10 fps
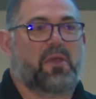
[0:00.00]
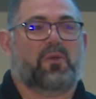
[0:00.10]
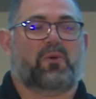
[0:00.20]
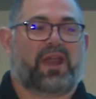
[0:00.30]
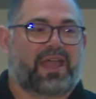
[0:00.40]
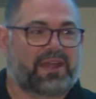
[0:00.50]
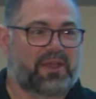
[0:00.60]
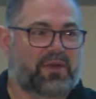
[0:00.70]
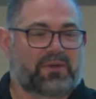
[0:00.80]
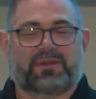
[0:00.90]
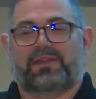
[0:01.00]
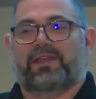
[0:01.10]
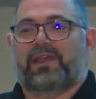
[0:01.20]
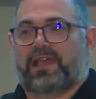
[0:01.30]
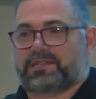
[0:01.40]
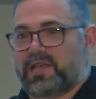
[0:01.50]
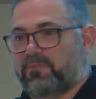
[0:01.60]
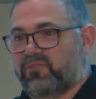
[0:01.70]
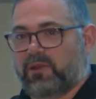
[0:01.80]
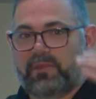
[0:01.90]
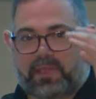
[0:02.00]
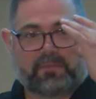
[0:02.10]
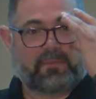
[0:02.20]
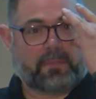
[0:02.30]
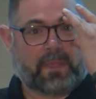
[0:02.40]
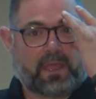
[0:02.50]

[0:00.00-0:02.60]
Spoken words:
what I know has come from him.